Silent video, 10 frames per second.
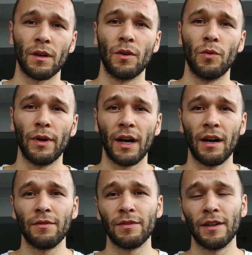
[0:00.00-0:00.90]
we
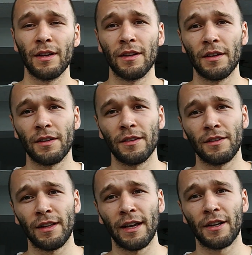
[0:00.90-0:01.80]
have
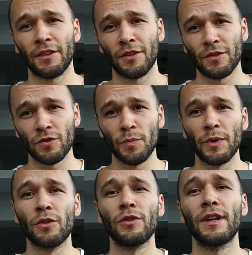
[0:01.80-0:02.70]
like
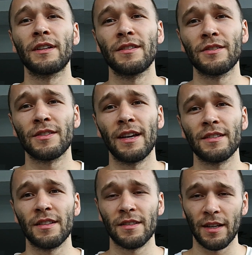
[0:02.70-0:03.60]
super good
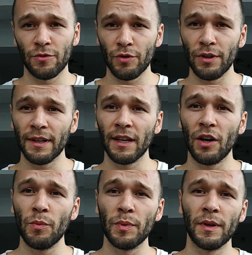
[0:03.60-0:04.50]
exercises that truly
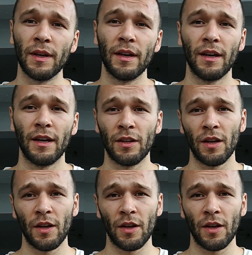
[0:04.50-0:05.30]
help, and